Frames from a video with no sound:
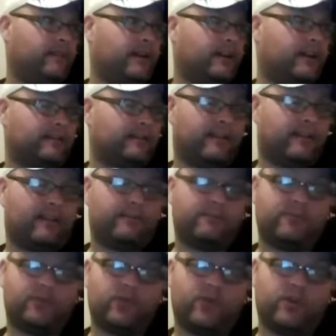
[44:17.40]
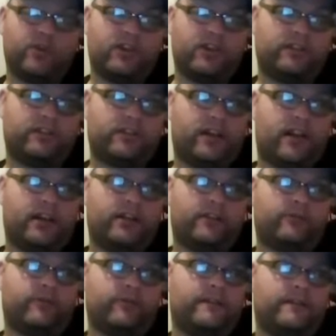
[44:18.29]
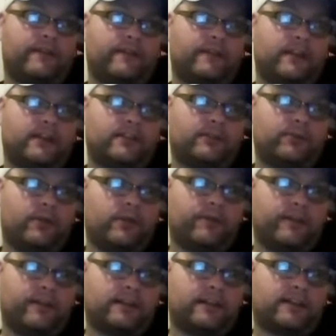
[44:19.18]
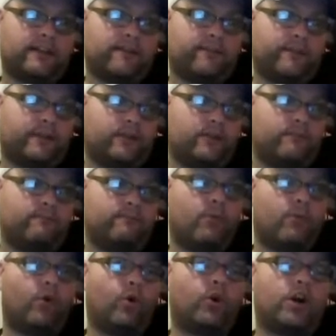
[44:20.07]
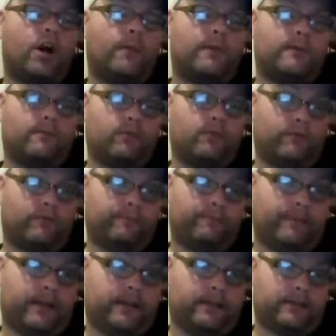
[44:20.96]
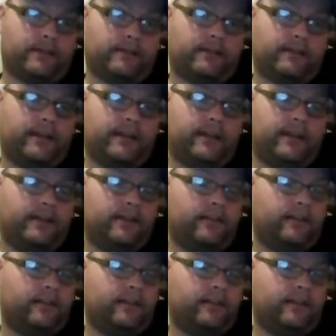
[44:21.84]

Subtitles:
I'm sure you'll entirely agree that the last 12 years have become more comic book based in